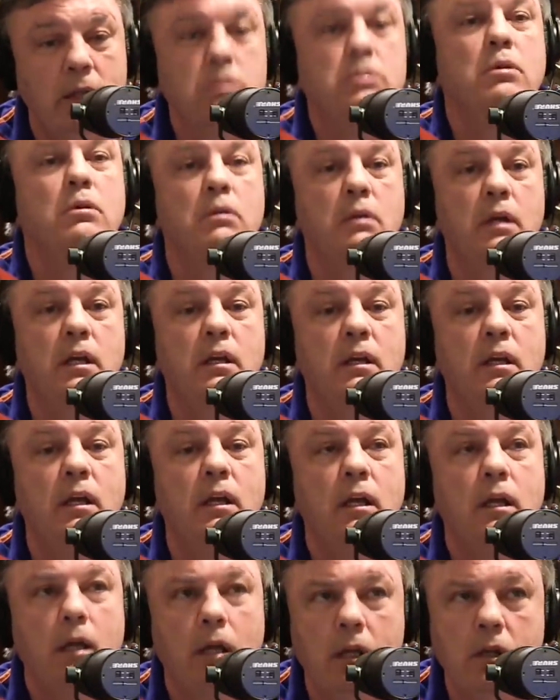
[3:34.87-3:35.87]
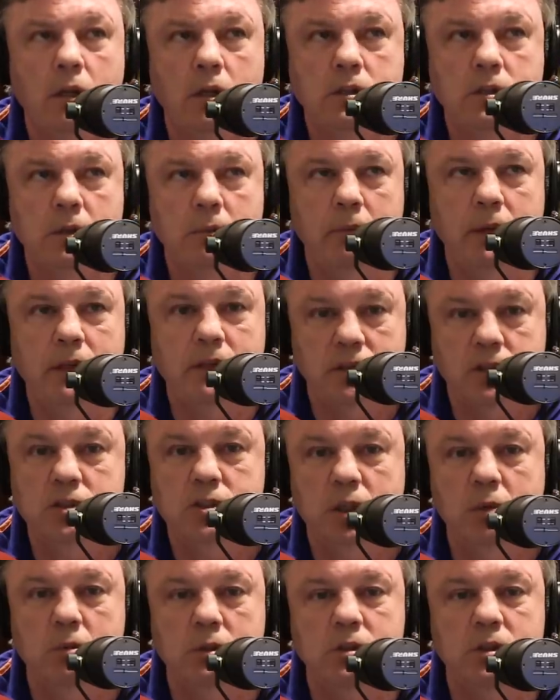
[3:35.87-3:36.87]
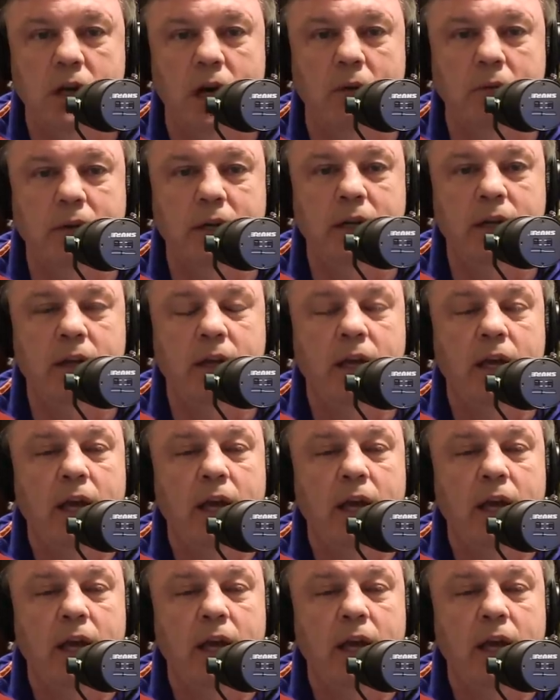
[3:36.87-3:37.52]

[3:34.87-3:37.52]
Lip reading: So he looks at me to see what's coming.